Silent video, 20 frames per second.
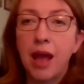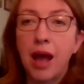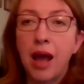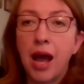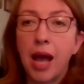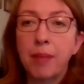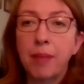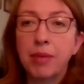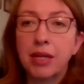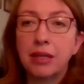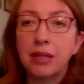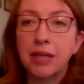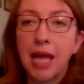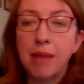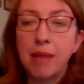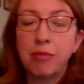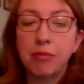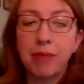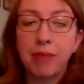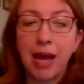I'm going to
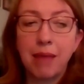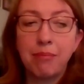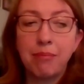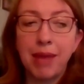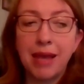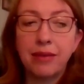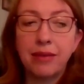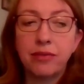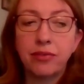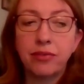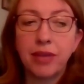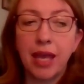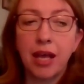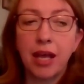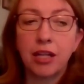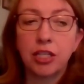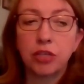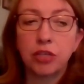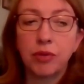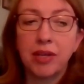label my bass
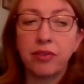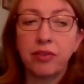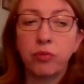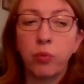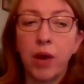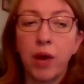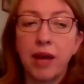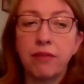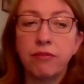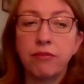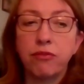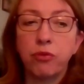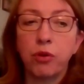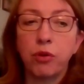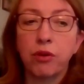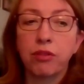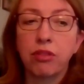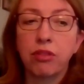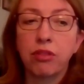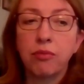scale degrees 1,
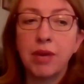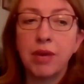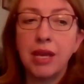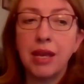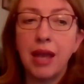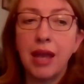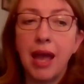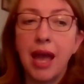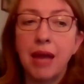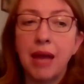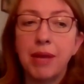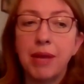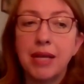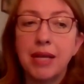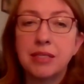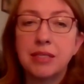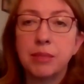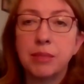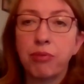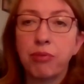4, 3 and my
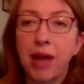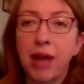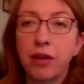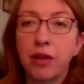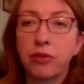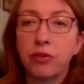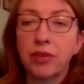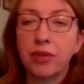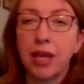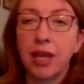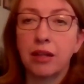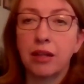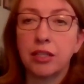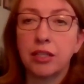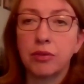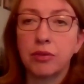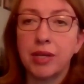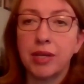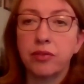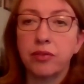soprano scale
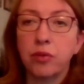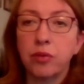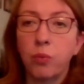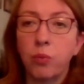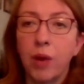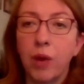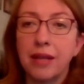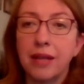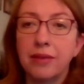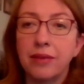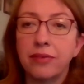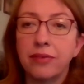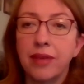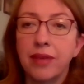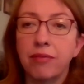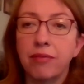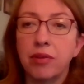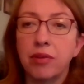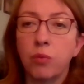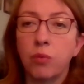degrees 1,
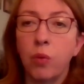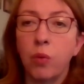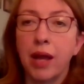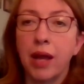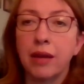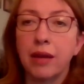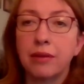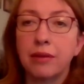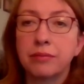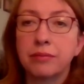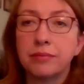7, 1.